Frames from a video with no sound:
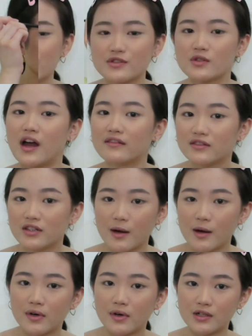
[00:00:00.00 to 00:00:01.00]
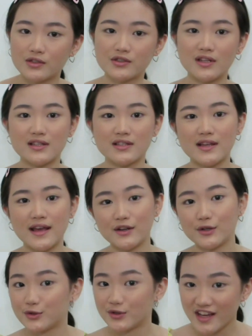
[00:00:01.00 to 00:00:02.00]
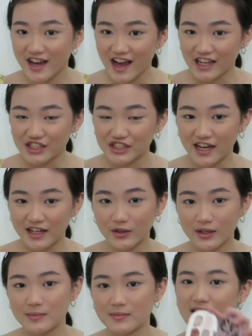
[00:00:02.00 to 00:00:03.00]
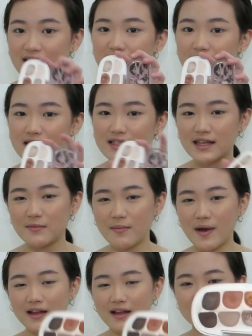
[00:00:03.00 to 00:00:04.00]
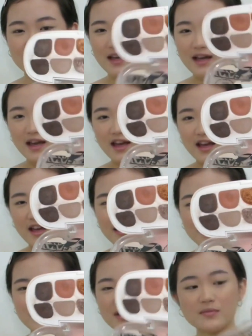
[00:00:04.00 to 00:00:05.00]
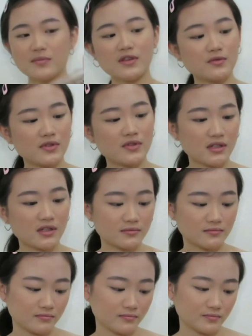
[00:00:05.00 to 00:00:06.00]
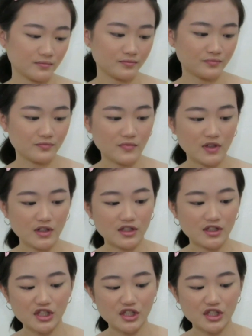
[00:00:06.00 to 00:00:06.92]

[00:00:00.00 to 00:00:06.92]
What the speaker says: So after eyebrows, let's head on to the eyeshadow, and I'm taking the same palette and I'm gonna be using this